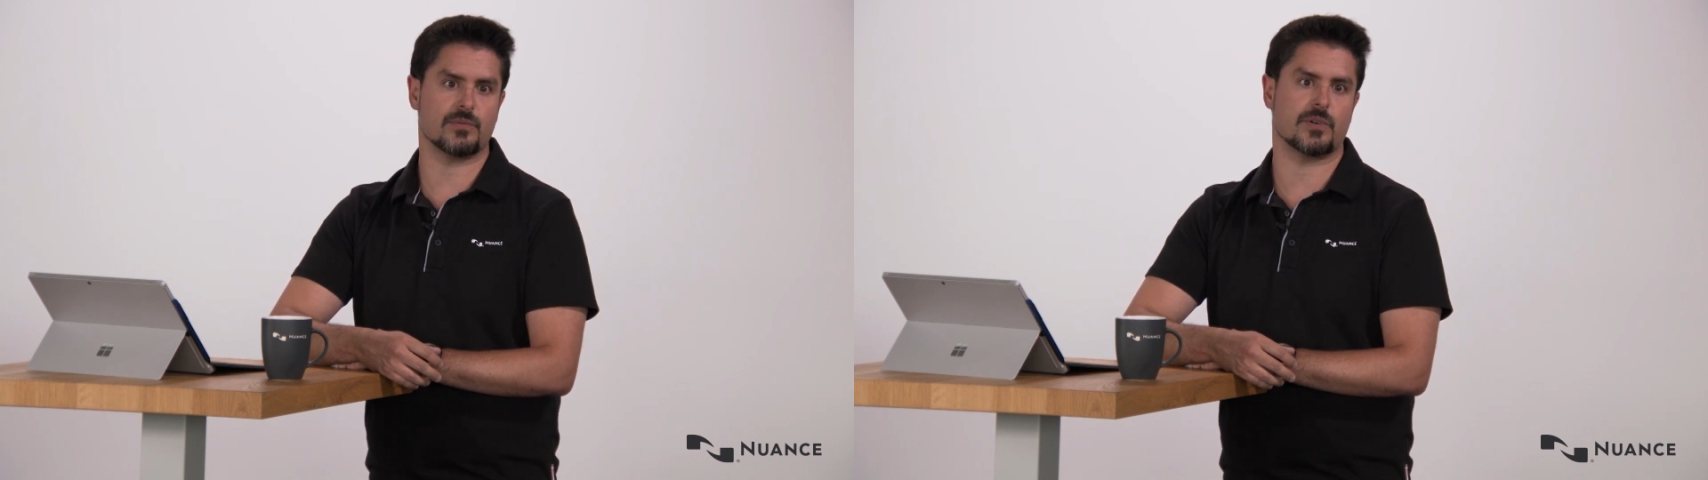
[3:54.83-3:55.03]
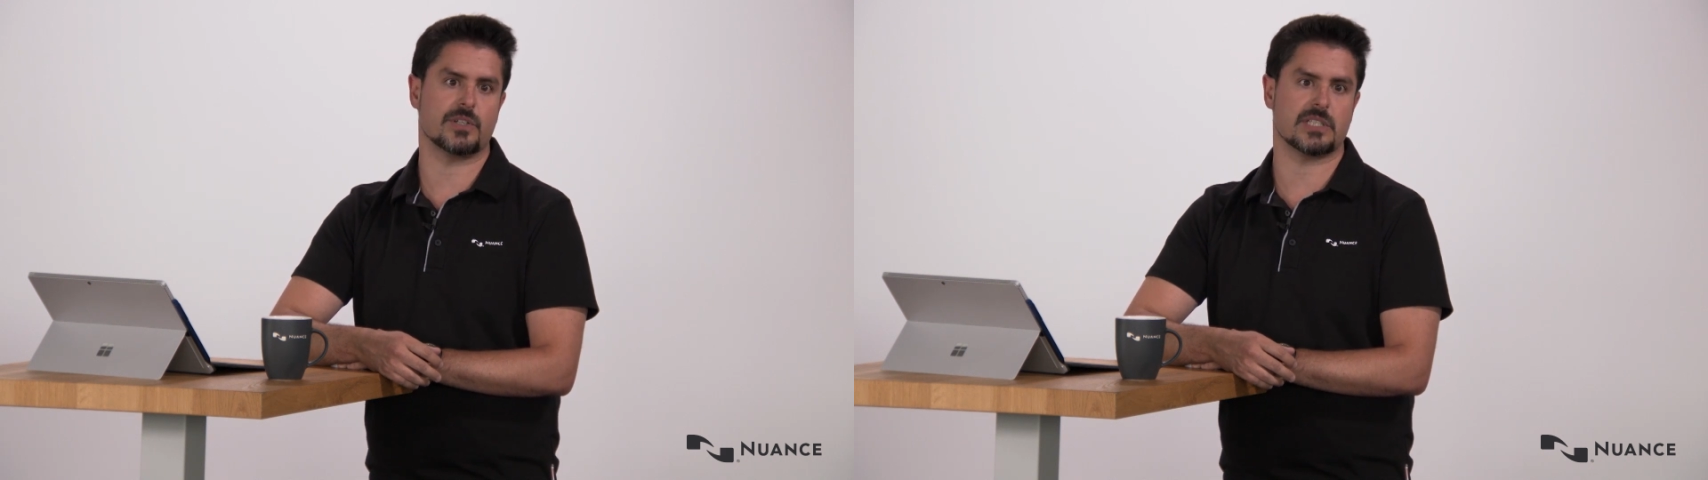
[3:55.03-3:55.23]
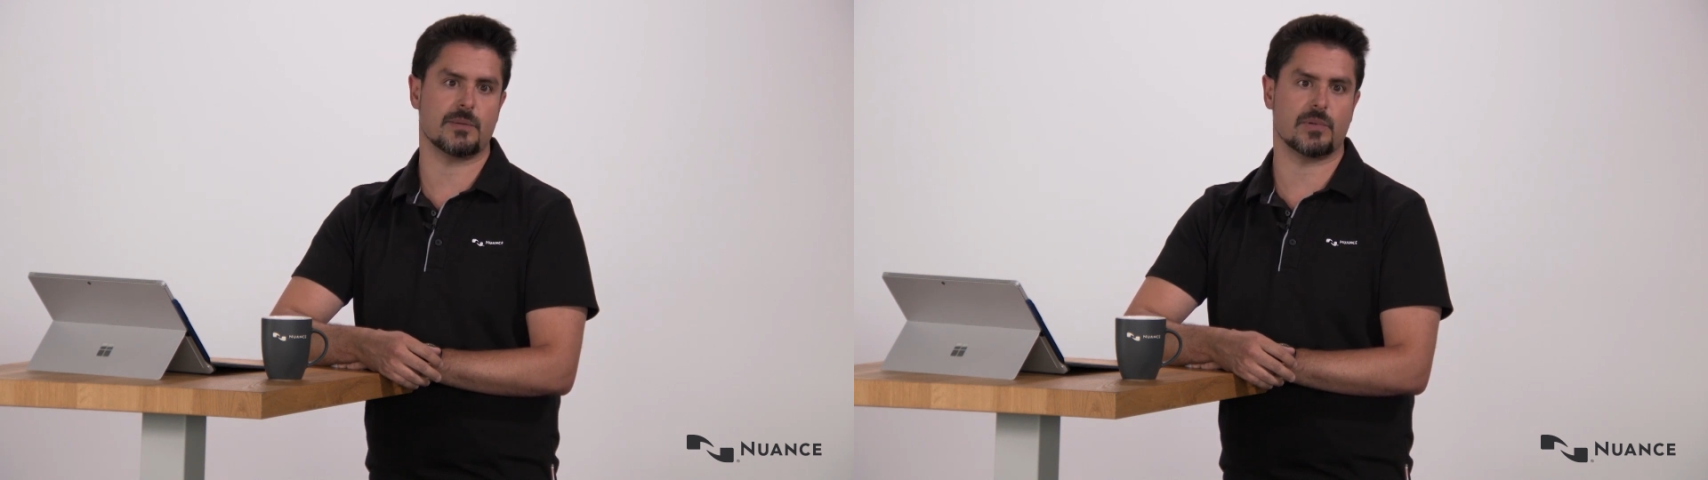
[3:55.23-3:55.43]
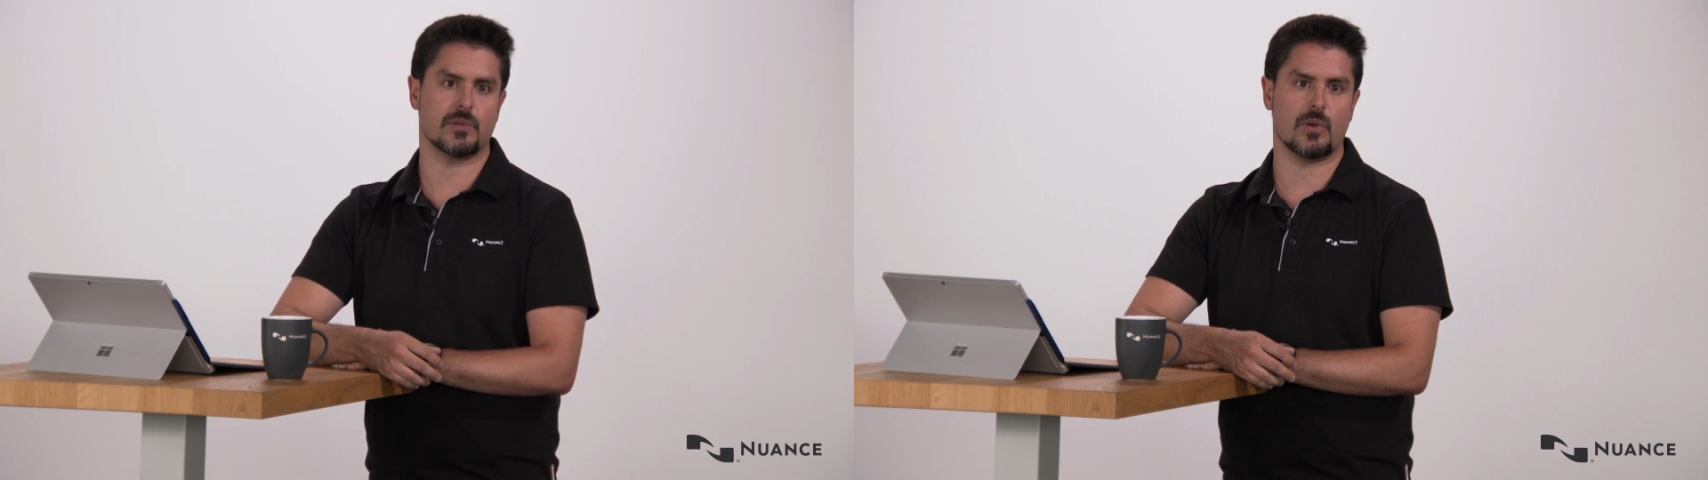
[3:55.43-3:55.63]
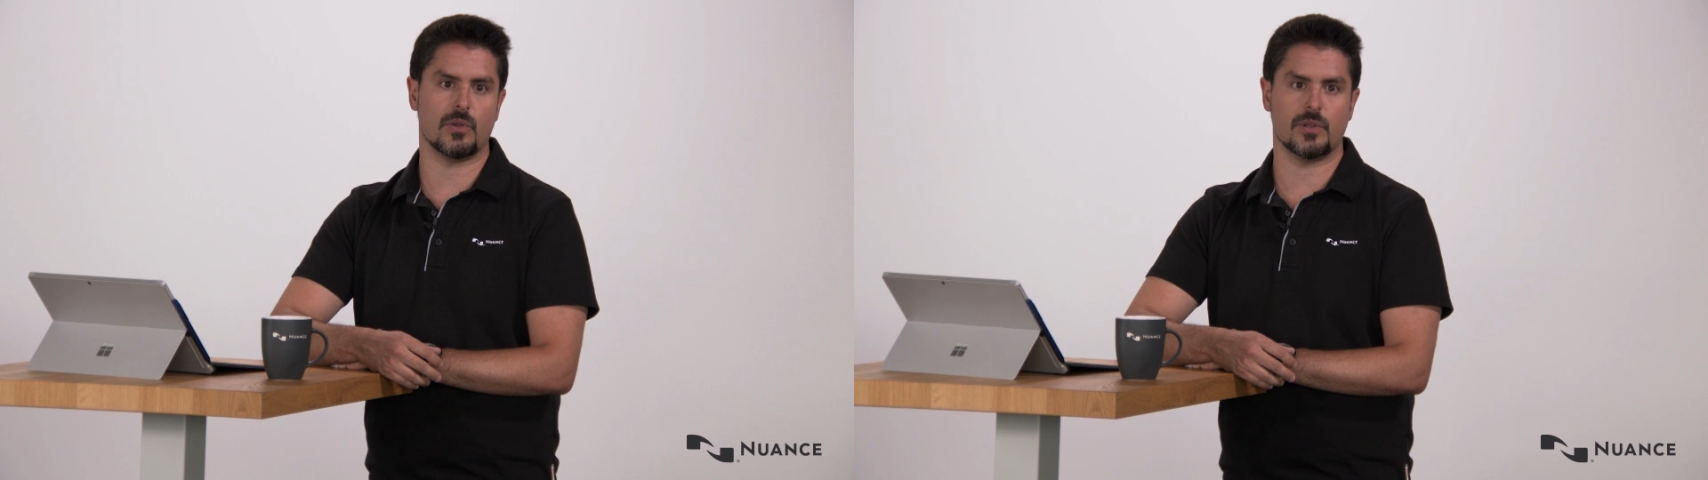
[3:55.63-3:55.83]
for
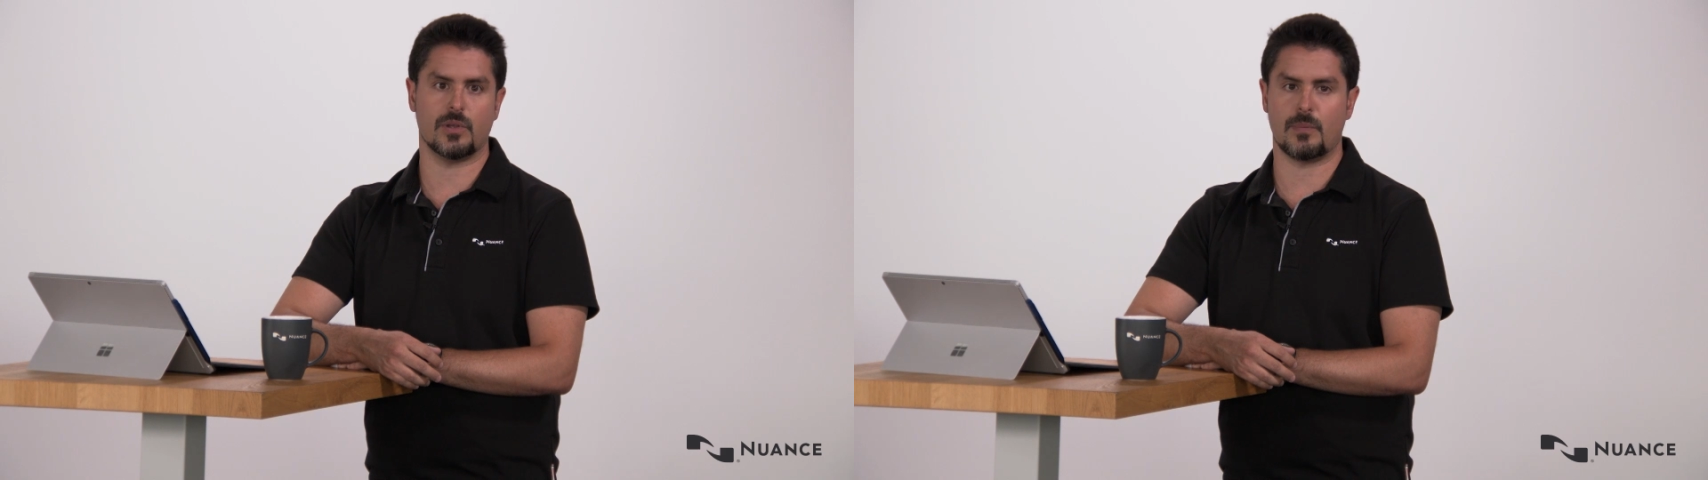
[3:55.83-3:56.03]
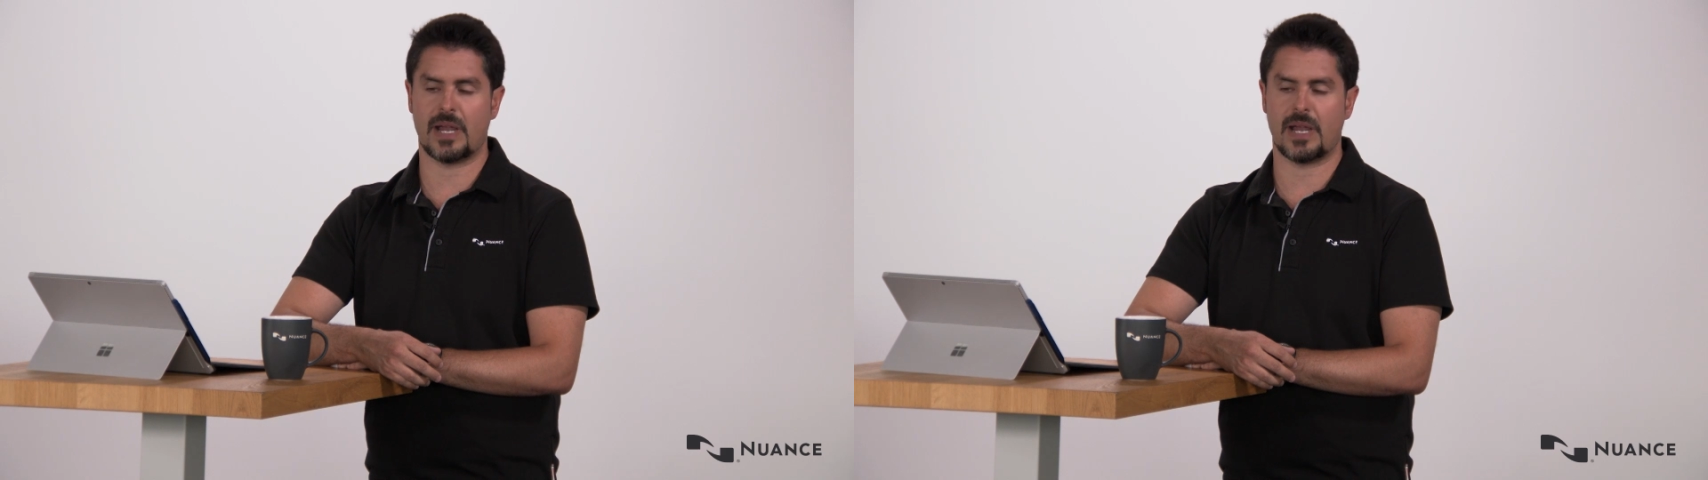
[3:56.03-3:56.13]
example, on a